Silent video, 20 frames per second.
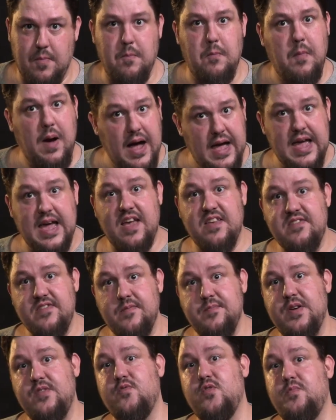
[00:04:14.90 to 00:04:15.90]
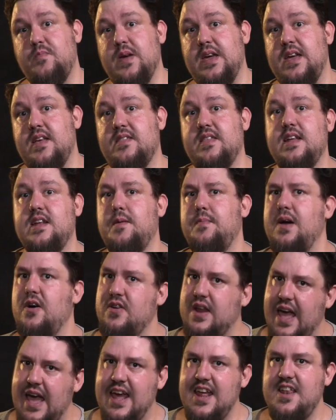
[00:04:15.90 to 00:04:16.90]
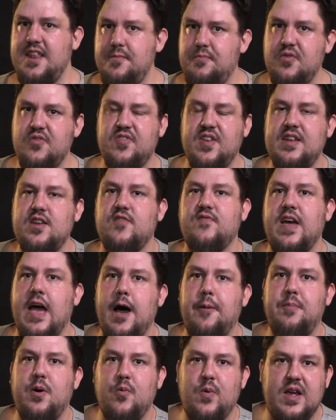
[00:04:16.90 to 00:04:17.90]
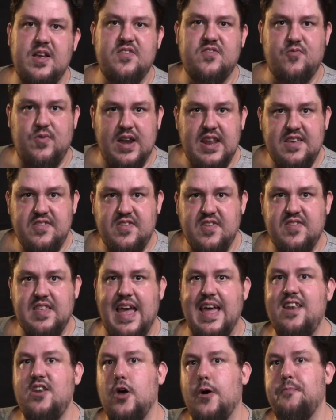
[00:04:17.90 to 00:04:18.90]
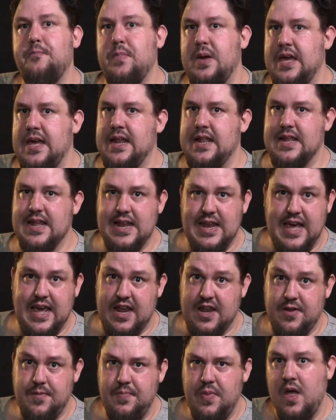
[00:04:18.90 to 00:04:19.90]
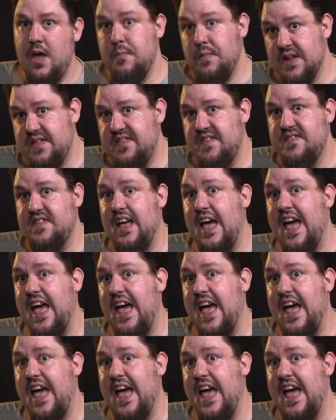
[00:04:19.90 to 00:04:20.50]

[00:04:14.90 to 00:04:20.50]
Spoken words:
my estimate would be that about 80% of herpawings releases end up being delayed. But since I